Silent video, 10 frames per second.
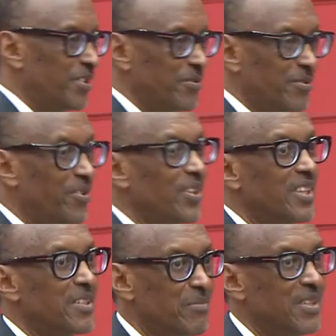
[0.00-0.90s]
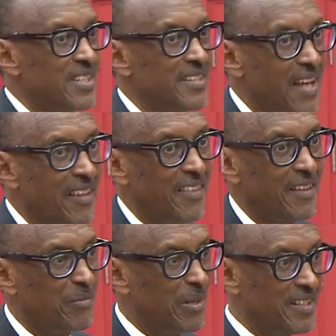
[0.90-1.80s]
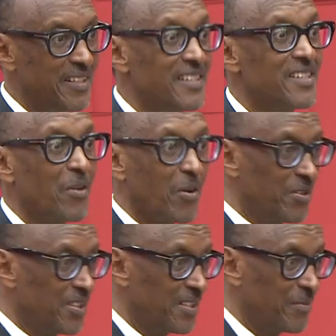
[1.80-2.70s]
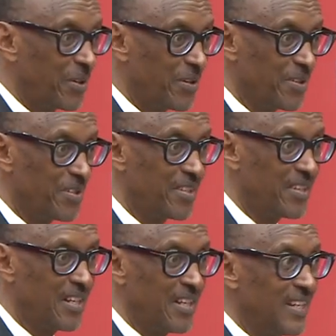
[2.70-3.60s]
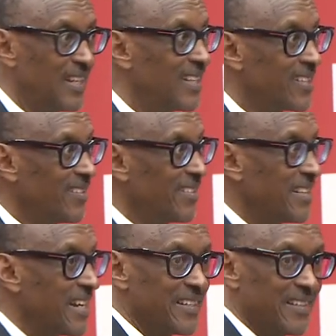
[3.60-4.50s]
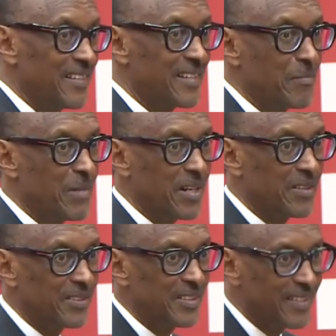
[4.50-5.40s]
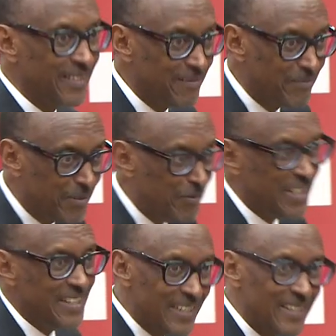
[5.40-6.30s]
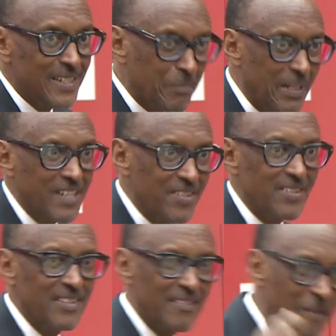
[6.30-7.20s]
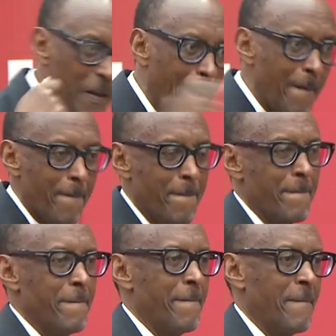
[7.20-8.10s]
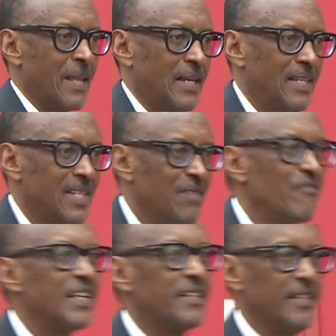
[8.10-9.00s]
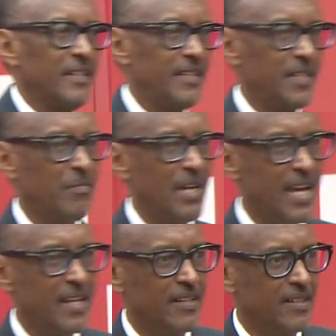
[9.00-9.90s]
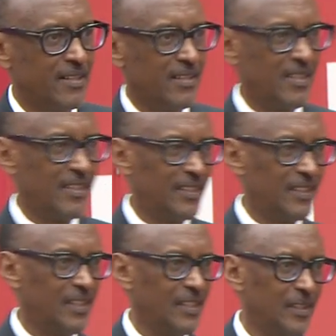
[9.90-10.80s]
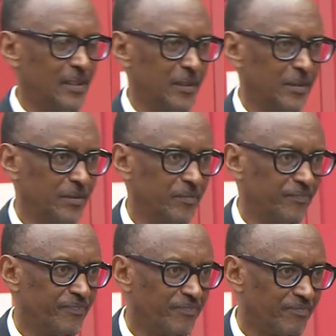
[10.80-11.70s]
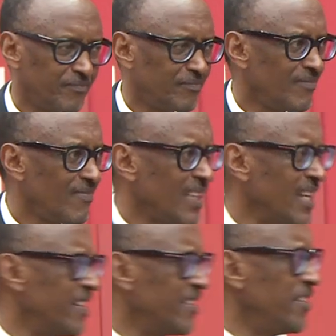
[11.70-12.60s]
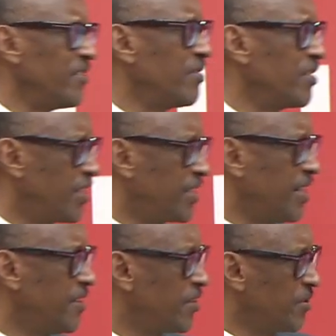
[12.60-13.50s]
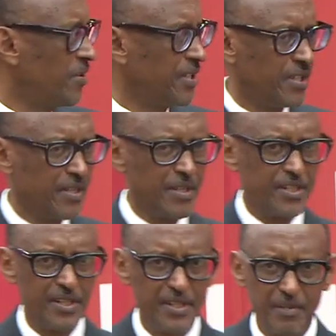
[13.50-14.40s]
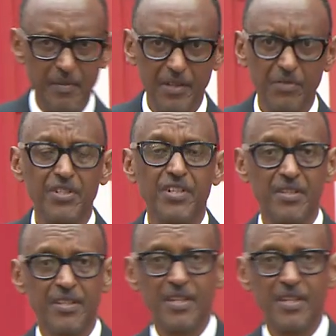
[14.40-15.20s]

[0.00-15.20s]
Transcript: You would think it means nothing, but it is loaded because it's not just this amount. It means this person is invested, is behind it. I'll tell you a sad story in a sense, but which